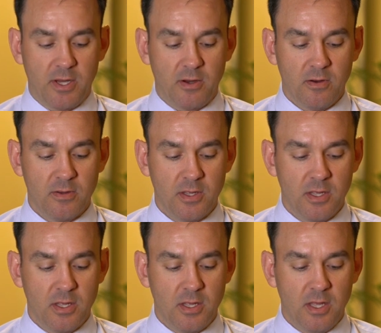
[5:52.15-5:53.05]
here.
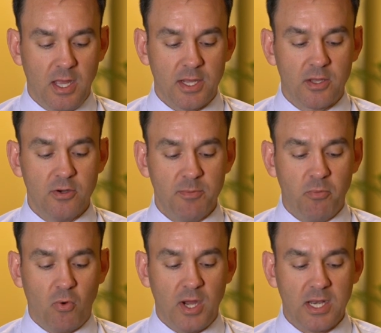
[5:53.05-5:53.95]
A good
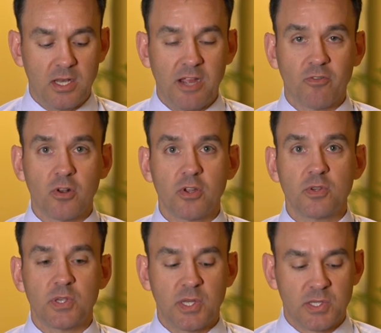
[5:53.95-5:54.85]
boy never
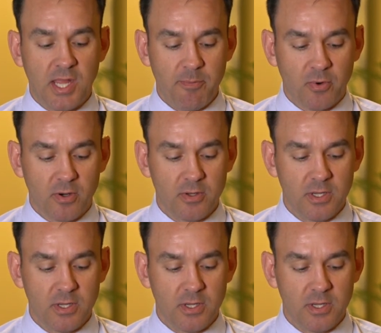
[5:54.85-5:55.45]
loses his temper.